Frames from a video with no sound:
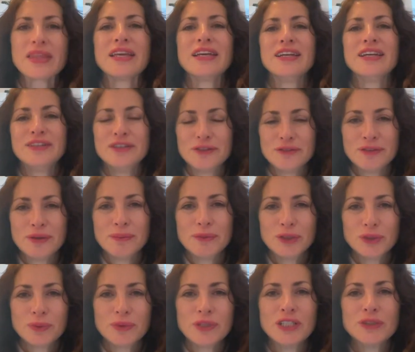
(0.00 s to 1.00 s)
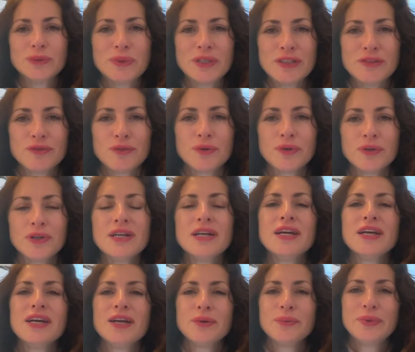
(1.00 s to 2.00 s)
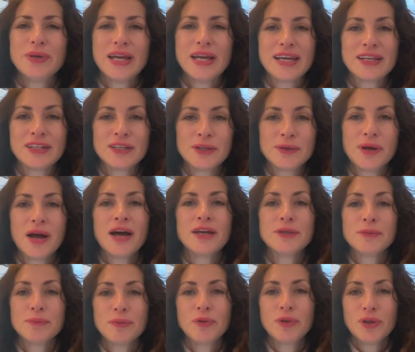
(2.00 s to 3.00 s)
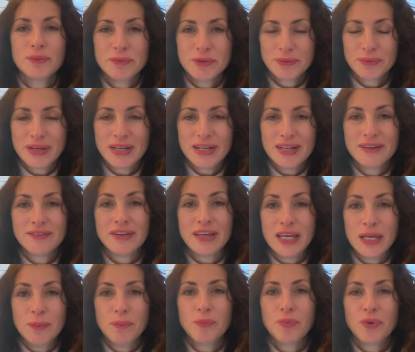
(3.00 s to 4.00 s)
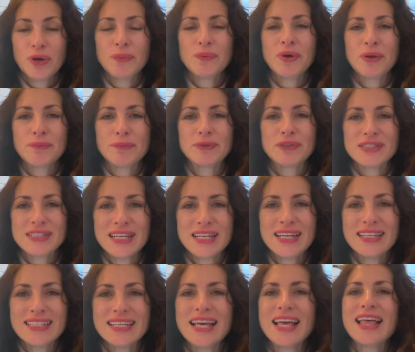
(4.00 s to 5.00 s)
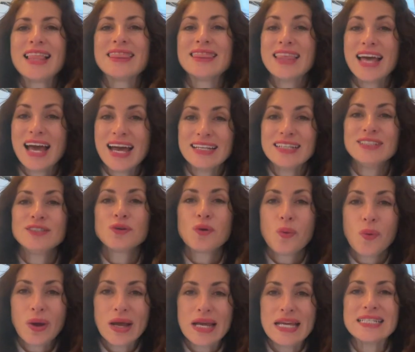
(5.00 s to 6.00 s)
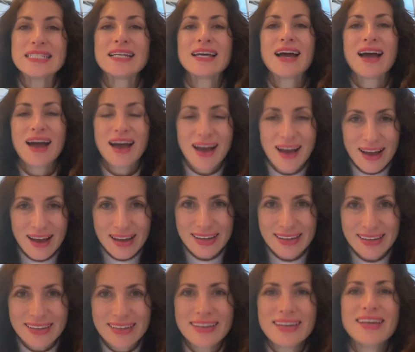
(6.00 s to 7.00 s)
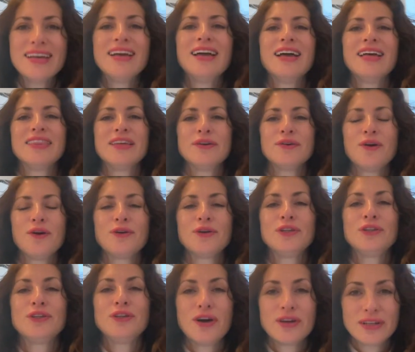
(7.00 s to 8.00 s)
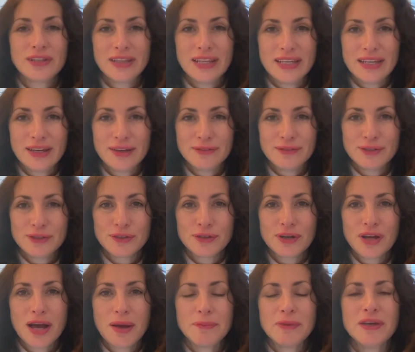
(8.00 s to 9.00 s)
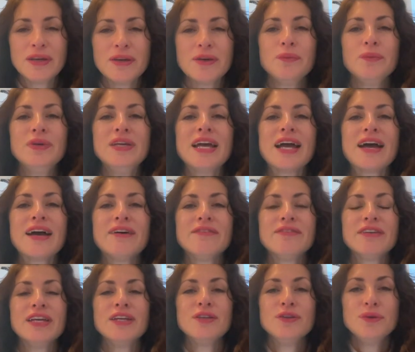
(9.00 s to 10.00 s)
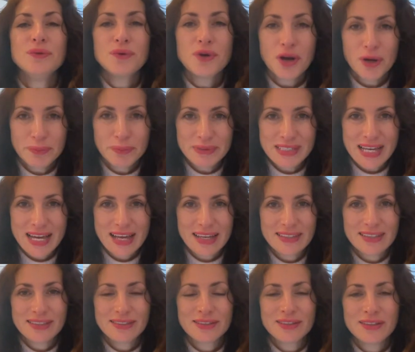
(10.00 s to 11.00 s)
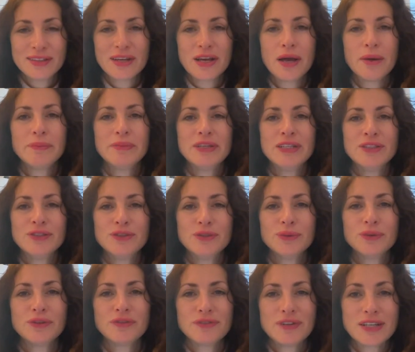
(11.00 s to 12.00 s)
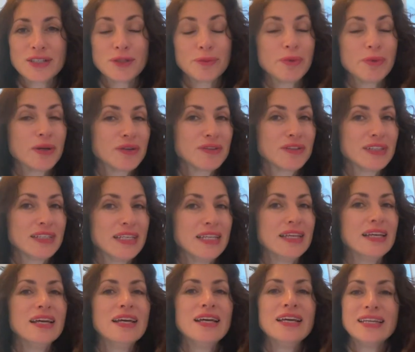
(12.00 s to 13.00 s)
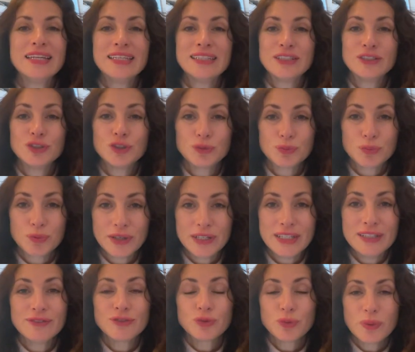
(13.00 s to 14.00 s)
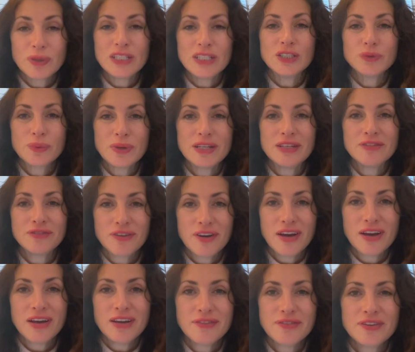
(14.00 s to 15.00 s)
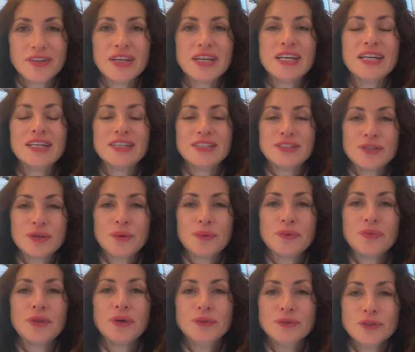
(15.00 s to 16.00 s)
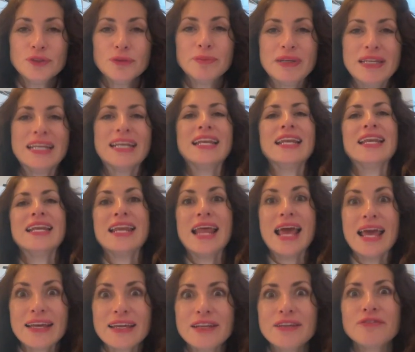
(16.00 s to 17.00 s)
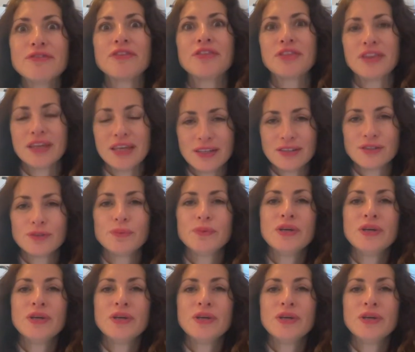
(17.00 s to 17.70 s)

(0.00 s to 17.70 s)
In November 2024, we had an unemployment rate of 8.1%. That is quite high. There are a lot of layoffs that are coming. We have a new carbon tax that's going to come into effect apparently in the spring of 2025. So those are big negative things.